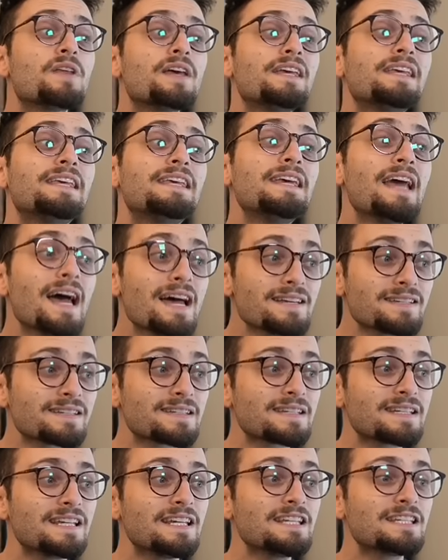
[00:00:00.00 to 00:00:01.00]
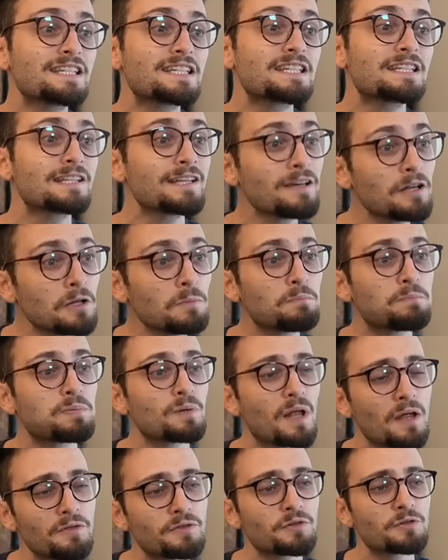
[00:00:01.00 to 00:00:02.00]
Yes, he still
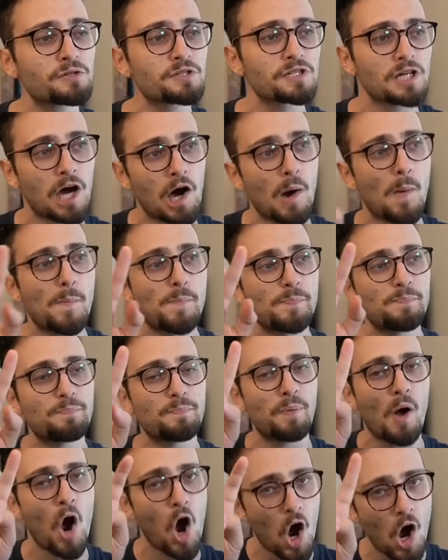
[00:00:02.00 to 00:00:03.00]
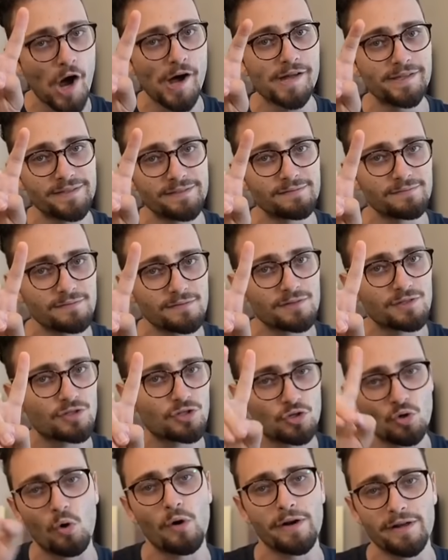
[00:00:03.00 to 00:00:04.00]
blunders a pawn,
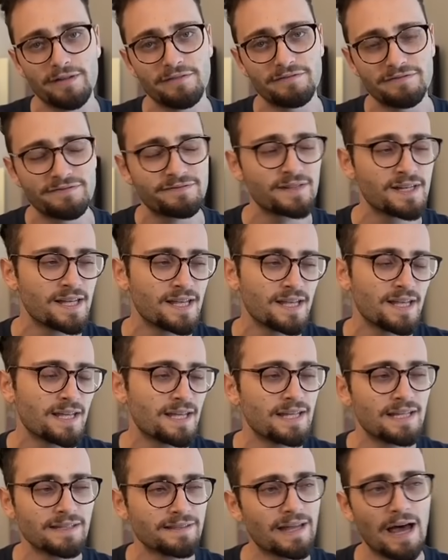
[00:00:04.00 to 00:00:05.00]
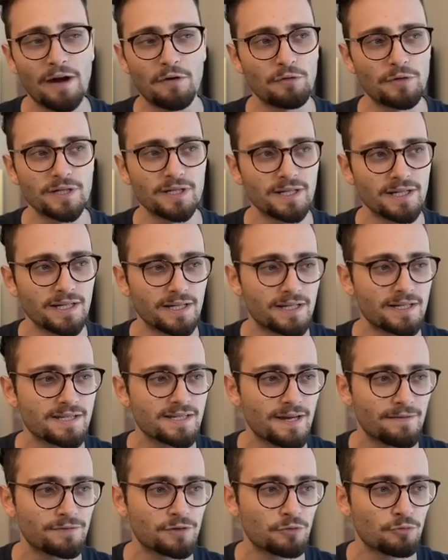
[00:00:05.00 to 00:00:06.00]
sort of. Not really,
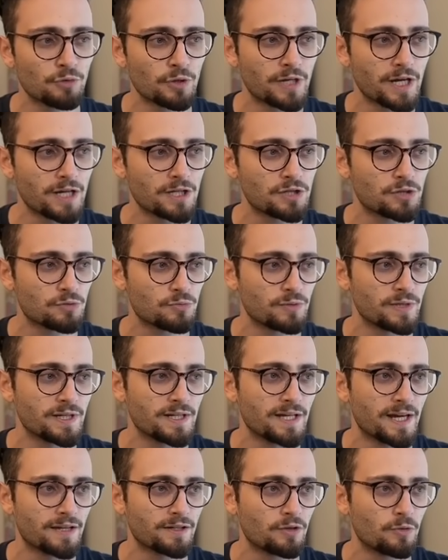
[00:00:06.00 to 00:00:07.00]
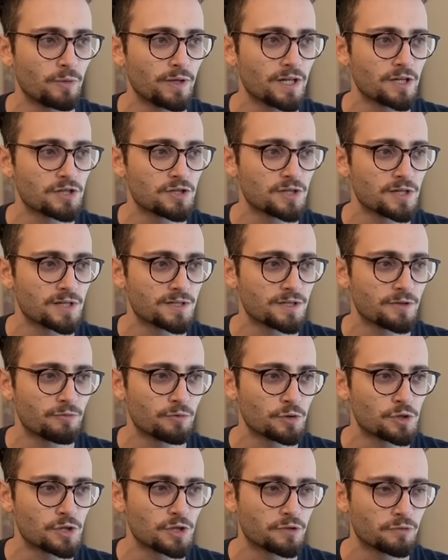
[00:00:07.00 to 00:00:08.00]
because after rook h three and queen h six and
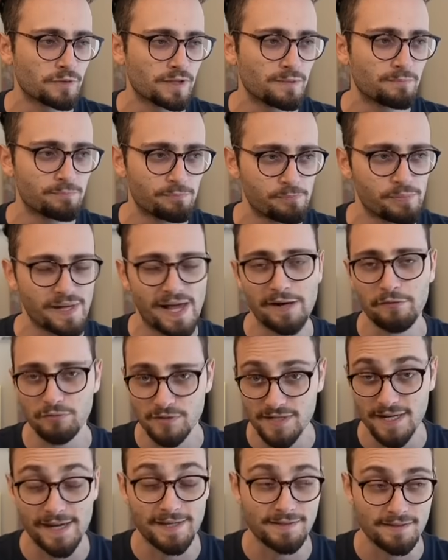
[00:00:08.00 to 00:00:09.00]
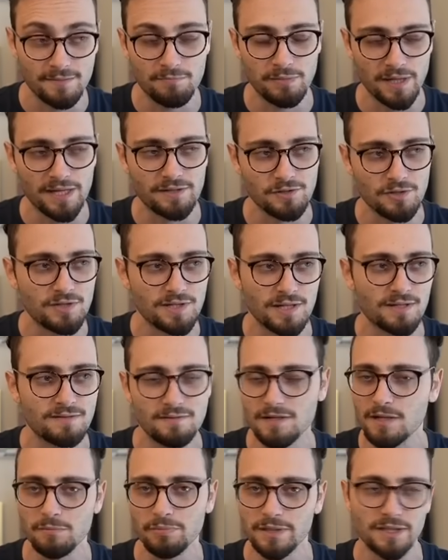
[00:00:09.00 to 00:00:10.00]
rook g three, black resigns. Black just
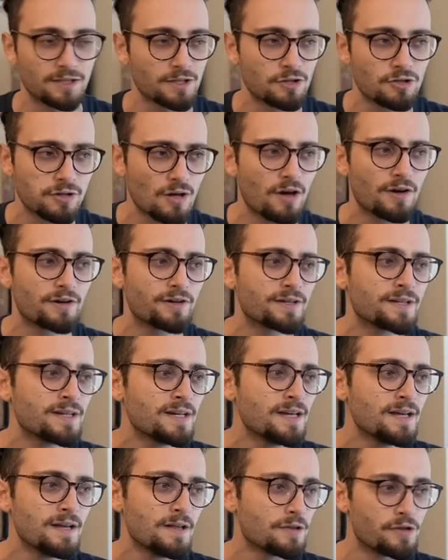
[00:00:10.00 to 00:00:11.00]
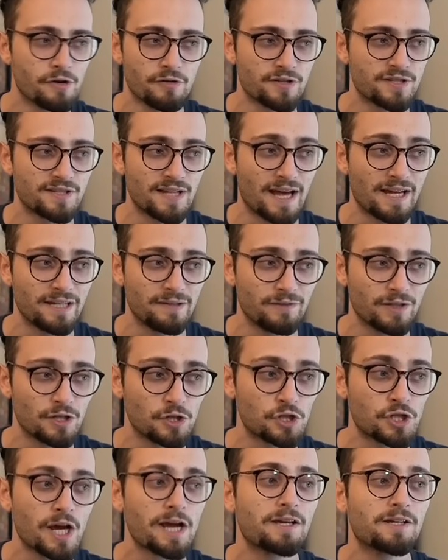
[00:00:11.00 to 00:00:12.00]
gets completely slaughtered. There is not even a
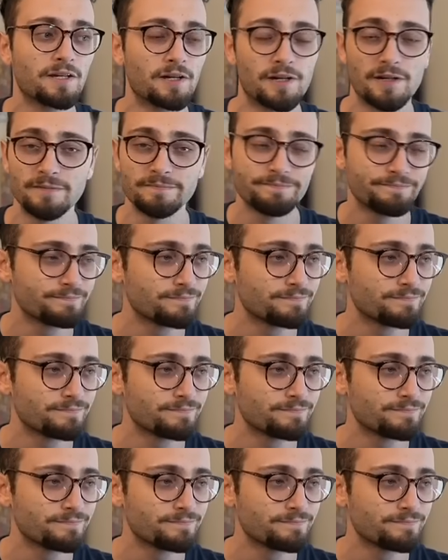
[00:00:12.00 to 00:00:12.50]
check here.